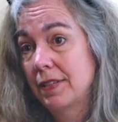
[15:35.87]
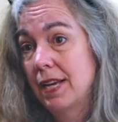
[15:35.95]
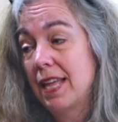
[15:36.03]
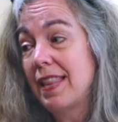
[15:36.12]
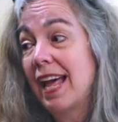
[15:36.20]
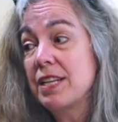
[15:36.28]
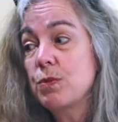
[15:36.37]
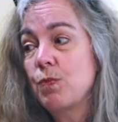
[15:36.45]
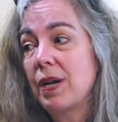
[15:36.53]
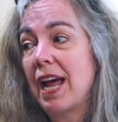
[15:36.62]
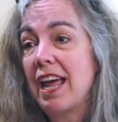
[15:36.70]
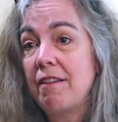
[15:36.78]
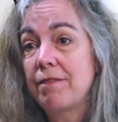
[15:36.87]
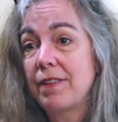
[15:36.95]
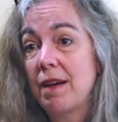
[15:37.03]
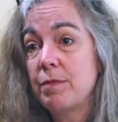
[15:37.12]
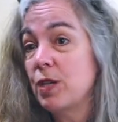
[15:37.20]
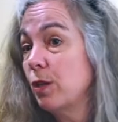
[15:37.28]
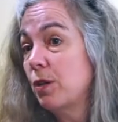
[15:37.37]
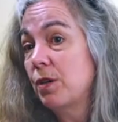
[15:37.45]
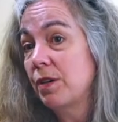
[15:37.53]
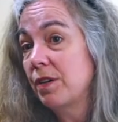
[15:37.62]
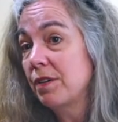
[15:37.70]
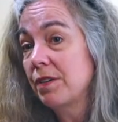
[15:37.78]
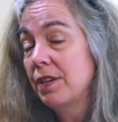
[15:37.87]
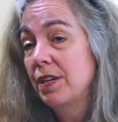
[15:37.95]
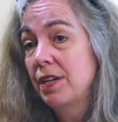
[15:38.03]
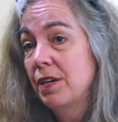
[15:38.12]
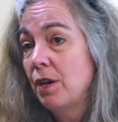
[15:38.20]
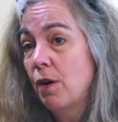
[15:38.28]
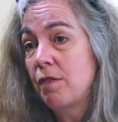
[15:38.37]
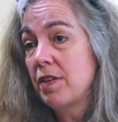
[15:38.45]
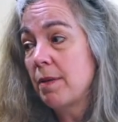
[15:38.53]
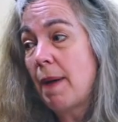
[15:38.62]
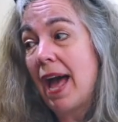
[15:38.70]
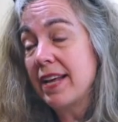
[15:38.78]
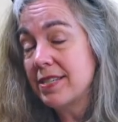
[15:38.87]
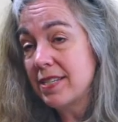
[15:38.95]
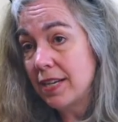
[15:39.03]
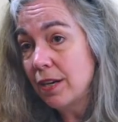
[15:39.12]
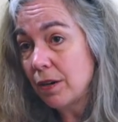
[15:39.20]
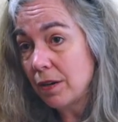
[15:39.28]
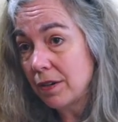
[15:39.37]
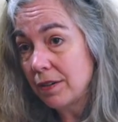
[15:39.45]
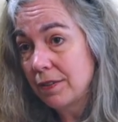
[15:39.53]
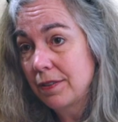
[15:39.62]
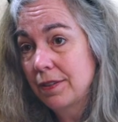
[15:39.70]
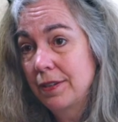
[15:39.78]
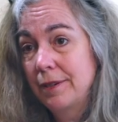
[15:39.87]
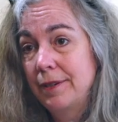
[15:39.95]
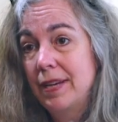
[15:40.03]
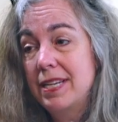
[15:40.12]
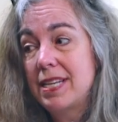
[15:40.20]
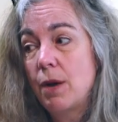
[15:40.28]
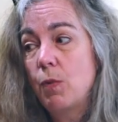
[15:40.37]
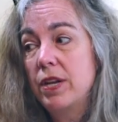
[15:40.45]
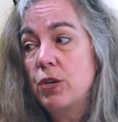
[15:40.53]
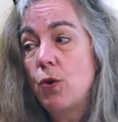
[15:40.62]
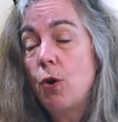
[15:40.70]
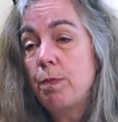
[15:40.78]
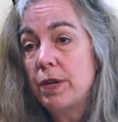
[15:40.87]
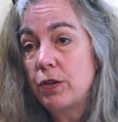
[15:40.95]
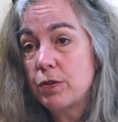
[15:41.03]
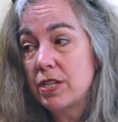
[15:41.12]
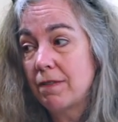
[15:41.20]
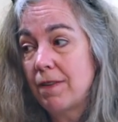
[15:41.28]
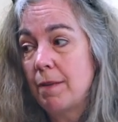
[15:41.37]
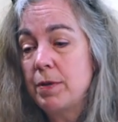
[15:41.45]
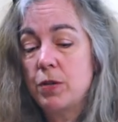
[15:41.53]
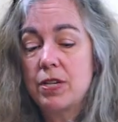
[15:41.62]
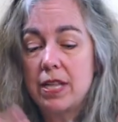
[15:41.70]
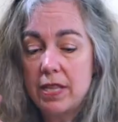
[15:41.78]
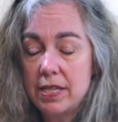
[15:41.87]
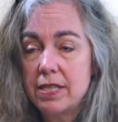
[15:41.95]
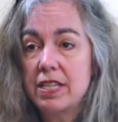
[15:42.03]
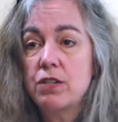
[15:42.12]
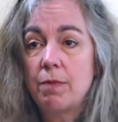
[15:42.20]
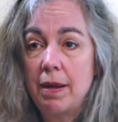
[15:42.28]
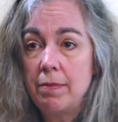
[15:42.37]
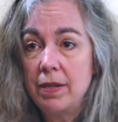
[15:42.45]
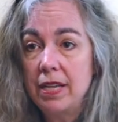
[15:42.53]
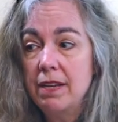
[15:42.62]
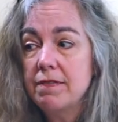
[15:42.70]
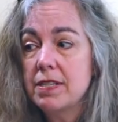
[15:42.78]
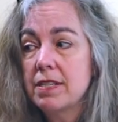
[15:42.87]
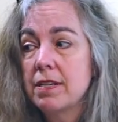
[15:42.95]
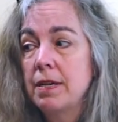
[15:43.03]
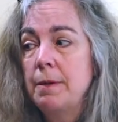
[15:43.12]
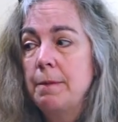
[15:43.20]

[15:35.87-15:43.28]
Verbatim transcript: and that's what i have come to learn over the past year is that when you open yourself up and you say these are my beliefs